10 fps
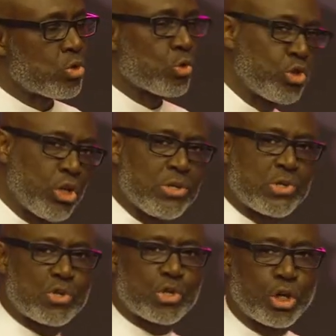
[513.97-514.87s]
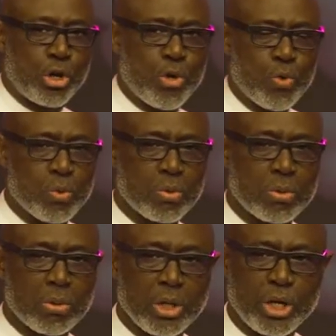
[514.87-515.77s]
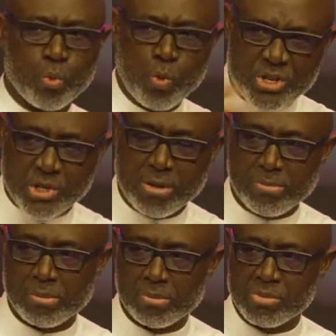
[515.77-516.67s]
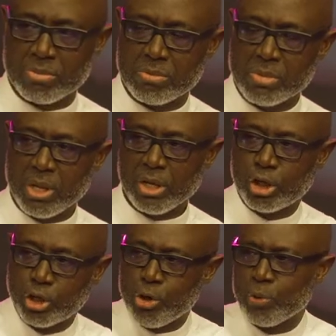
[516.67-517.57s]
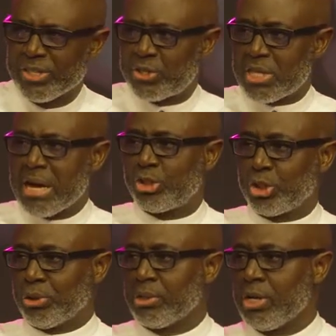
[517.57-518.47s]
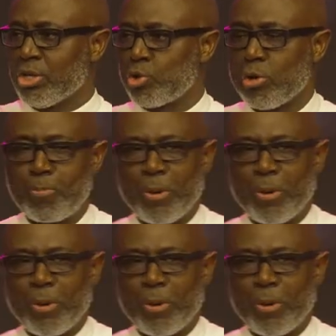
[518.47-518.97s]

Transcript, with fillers: So Jesus grew in wisdom, he grew in stature. So he